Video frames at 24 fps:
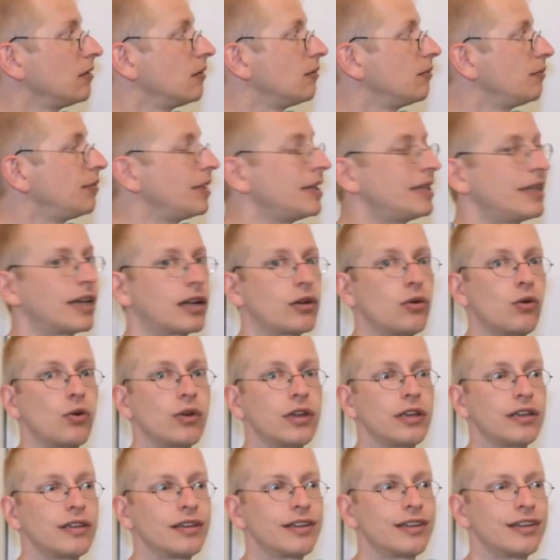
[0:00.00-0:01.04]

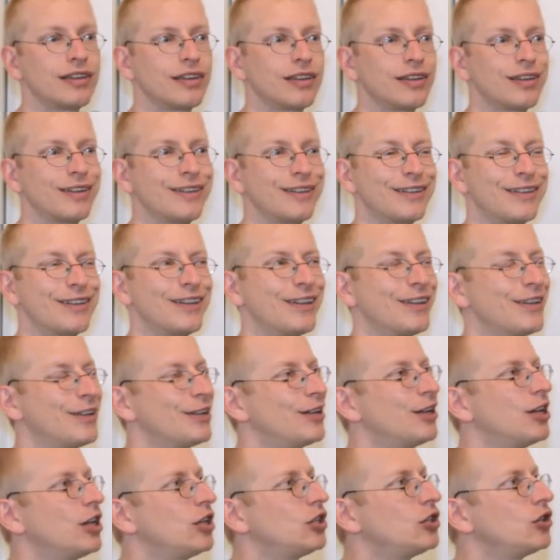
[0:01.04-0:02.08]
pedagogic,
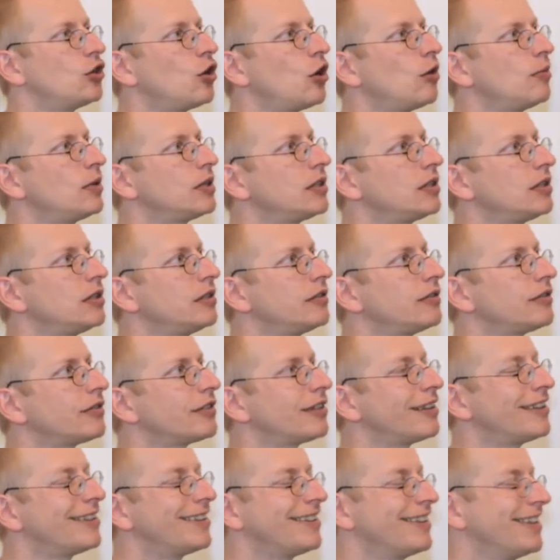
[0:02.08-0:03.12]
normative,
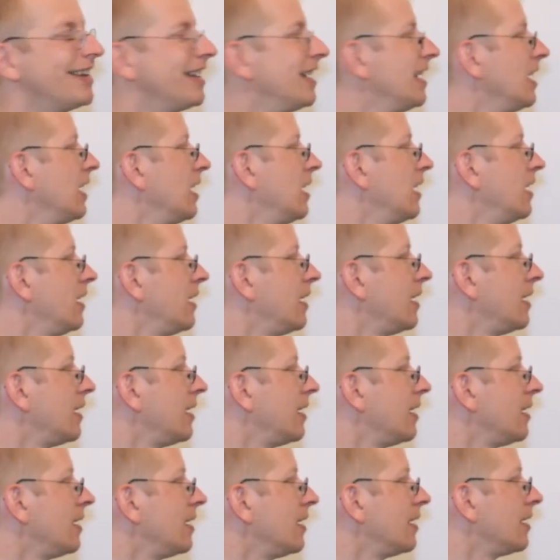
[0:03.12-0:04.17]

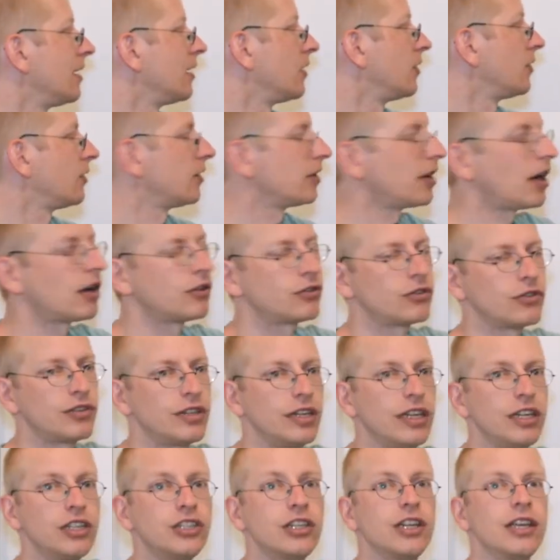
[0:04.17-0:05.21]
and learn how to
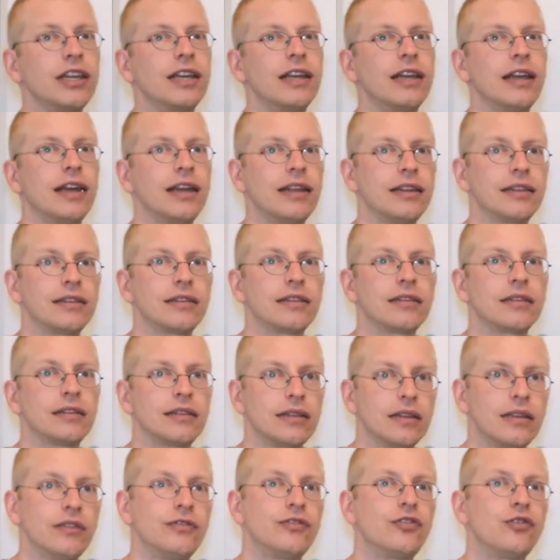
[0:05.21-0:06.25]
teach, and
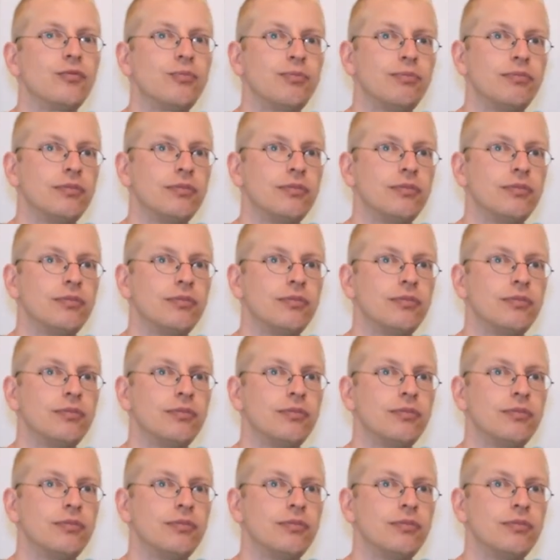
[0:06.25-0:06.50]
if you